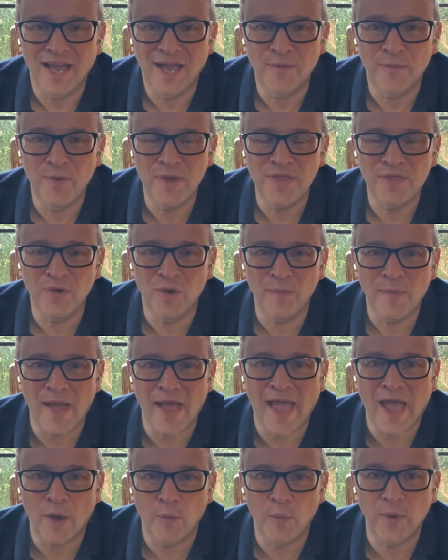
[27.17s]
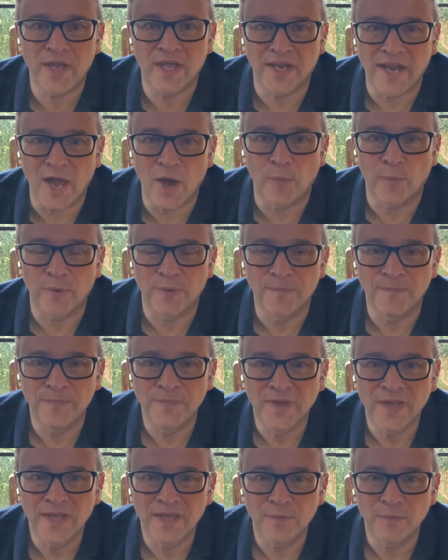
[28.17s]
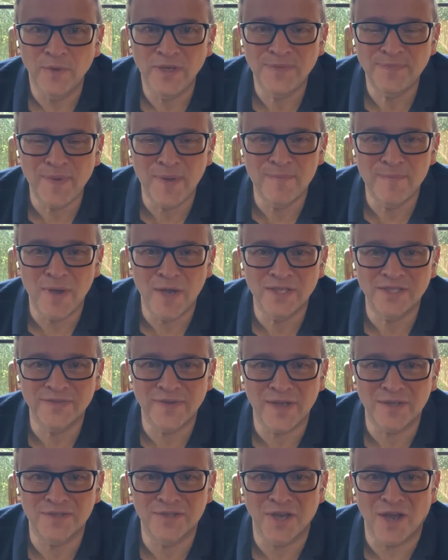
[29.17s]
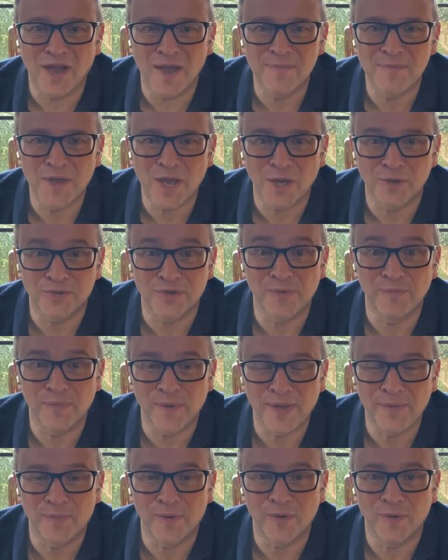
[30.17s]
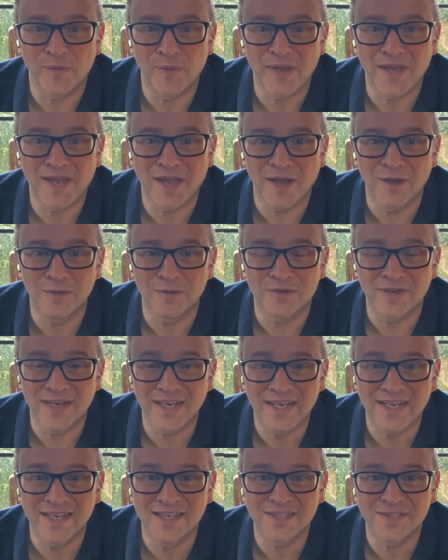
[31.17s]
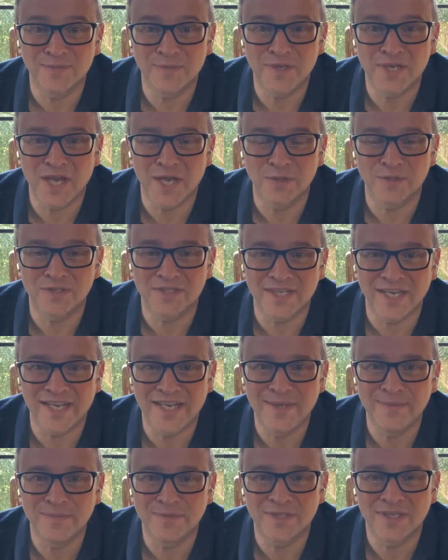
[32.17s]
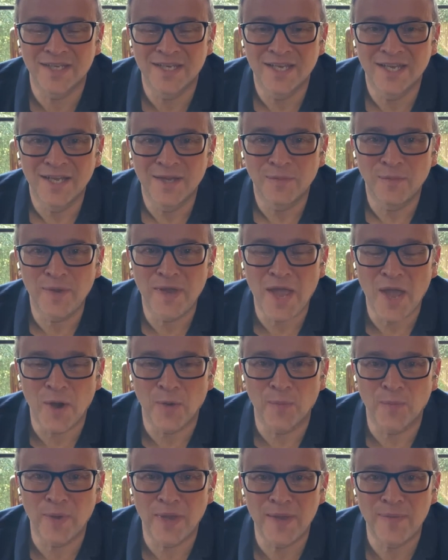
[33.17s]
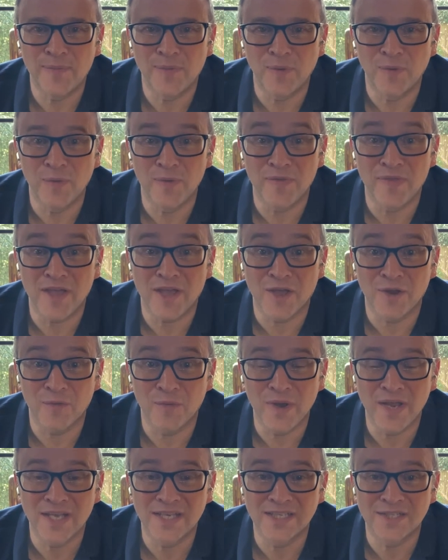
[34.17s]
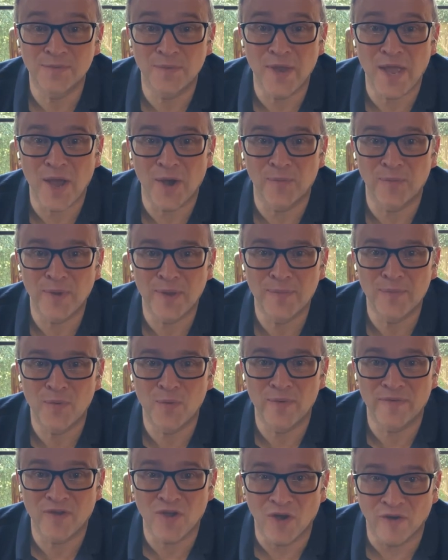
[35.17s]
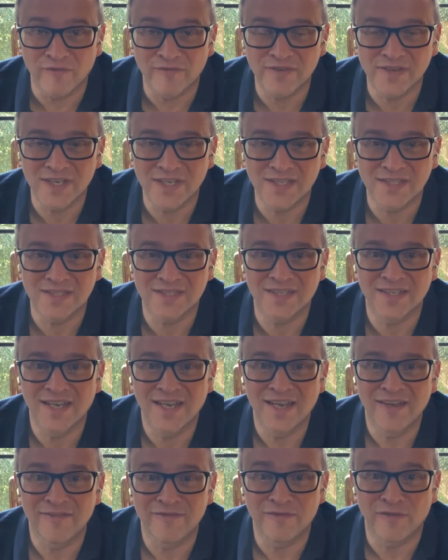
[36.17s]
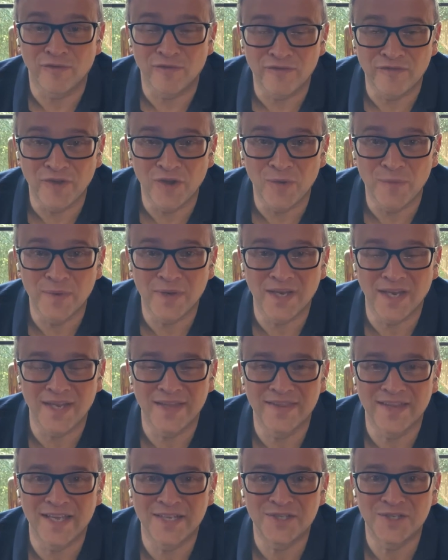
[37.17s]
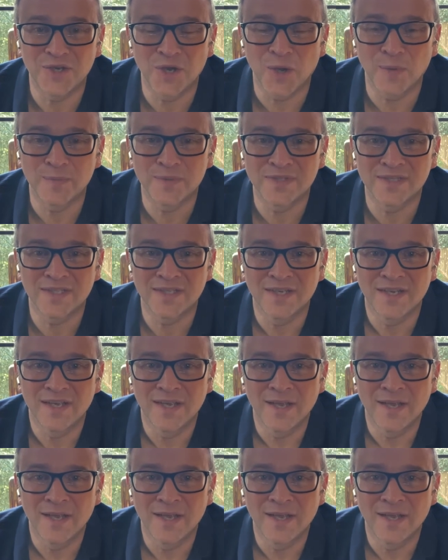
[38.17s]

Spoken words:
And we thought about how we could help. We spend most of our time coaching people. We coach leaders, we coach teams, we help people with their careers, we help people with confidence, fulfillment in their jobs.